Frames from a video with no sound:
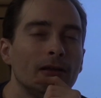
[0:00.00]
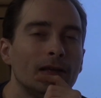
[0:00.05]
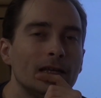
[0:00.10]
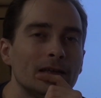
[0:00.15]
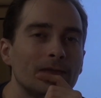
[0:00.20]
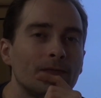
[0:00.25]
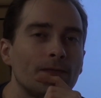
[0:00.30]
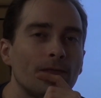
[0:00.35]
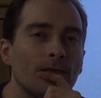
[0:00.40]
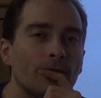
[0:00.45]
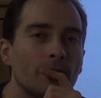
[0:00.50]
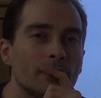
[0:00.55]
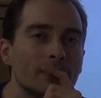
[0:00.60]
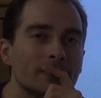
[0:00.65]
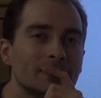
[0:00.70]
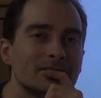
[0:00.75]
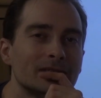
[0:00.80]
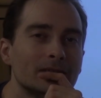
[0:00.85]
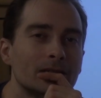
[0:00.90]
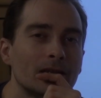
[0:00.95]
if
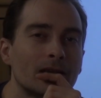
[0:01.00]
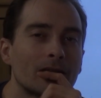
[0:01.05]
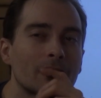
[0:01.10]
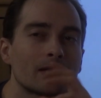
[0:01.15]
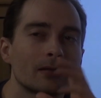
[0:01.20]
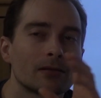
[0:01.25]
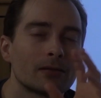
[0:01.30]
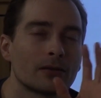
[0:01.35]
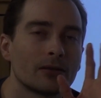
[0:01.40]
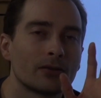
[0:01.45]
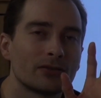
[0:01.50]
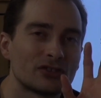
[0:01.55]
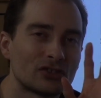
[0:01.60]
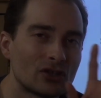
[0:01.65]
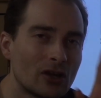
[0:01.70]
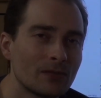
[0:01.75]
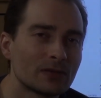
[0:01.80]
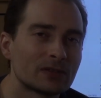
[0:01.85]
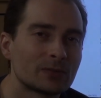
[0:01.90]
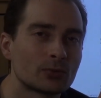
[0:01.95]
the
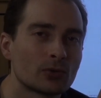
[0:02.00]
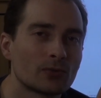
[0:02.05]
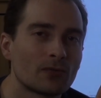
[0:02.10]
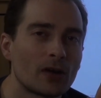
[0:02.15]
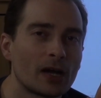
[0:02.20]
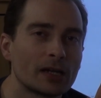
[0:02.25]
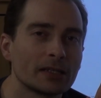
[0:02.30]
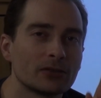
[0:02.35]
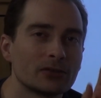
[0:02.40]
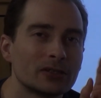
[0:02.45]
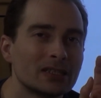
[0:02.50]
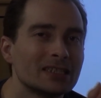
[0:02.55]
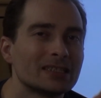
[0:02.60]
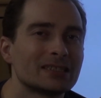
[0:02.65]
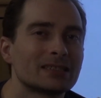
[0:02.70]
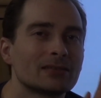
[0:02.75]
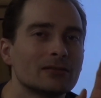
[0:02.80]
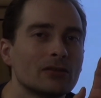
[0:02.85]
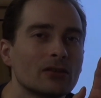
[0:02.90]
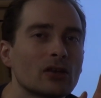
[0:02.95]
service provider
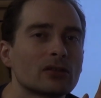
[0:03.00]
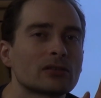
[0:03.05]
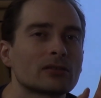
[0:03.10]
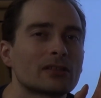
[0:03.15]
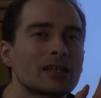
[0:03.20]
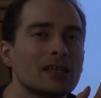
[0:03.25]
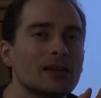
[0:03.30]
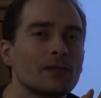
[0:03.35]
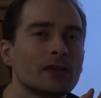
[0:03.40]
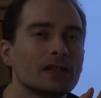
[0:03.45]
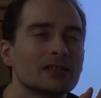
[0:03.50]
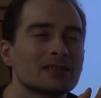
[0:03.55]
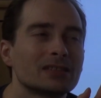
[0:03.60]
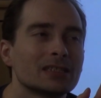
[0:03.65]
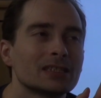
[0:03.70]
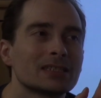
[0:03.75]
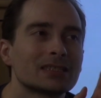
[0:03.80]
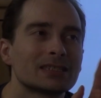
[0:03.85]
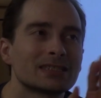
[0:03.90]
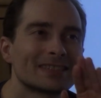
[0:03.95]
is not giving
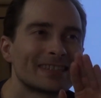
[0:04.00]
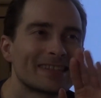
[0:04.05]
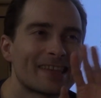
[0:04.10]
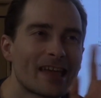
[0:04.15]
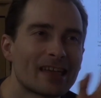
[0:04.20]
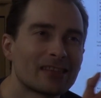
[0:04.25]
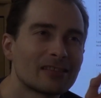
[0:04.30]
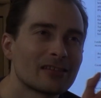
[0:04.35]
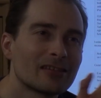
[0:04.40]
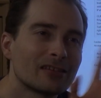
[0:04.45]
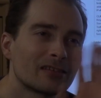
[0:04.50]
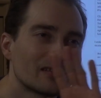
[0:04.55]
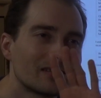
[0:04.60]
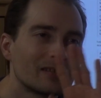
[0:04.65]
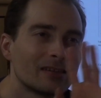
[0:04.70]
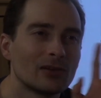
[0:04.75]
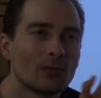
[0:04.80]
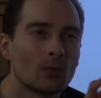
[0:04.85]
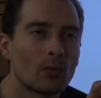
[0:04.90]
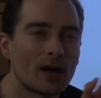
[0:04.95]
the standard
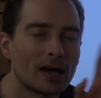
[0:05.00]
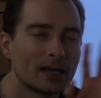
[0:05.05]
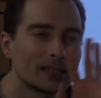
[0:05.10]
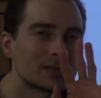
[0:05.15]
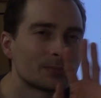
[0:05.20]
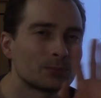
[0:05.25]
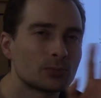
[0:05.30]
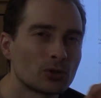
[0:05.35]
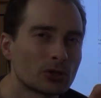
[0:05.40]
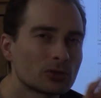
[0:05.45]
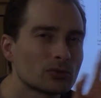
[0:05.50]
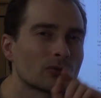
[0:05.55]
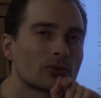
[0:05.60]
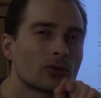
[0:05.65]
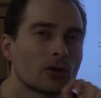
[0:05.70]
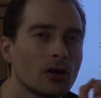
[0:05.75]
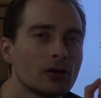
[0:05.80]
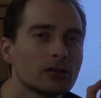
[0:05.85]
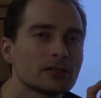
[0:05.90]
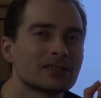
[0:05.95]
device
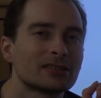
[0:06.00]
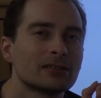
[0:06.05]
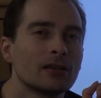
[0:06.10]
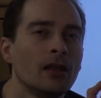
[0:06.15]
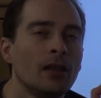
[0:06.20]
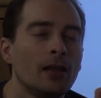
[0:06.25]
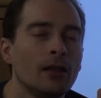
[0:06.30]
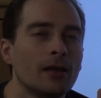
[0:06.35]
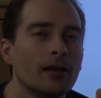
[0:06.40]
protocols